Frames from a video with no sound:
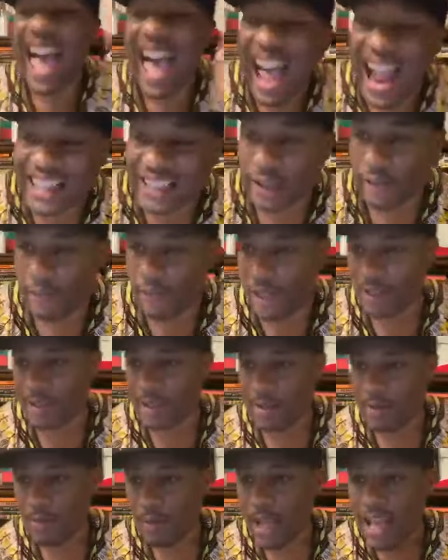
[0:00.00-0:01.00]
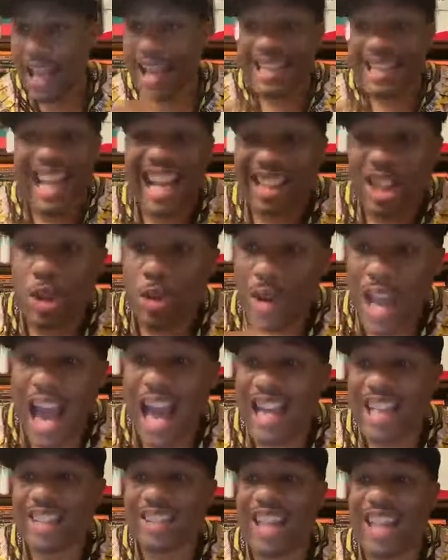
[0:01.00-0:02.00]
activists, that the
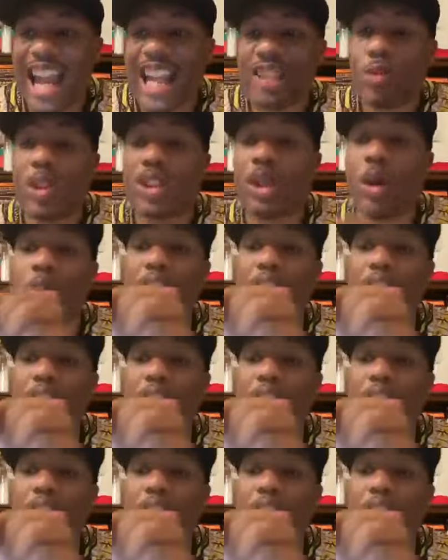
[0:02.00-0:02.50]
United States was a